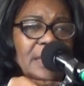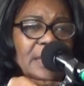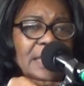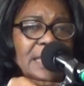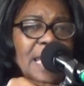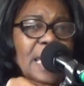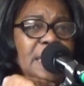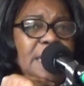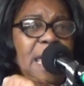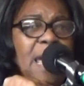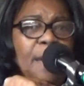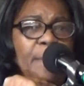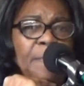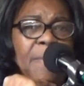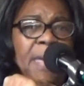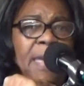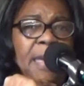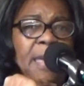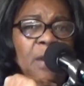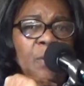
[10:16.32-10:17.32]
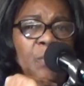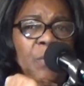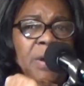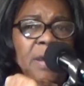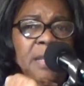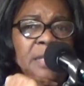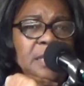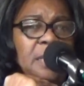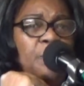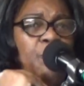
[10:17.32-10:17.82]
That's how big it
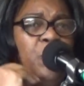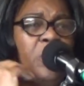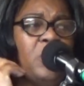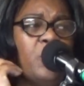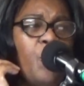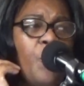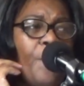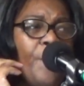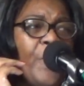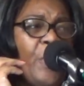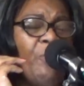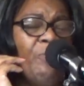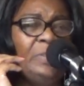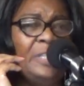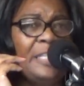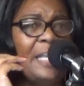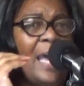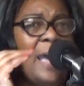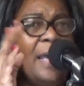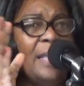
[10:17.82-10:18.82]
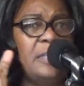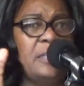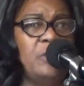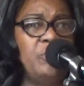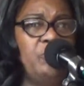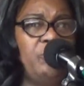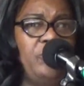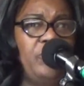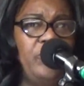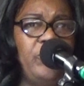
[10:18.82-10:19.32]
was. It was on both sides
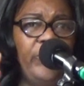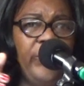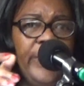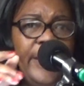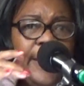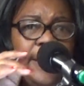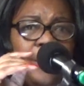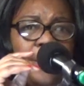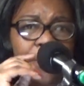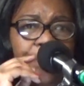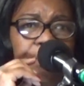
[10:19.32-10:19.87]
of the street.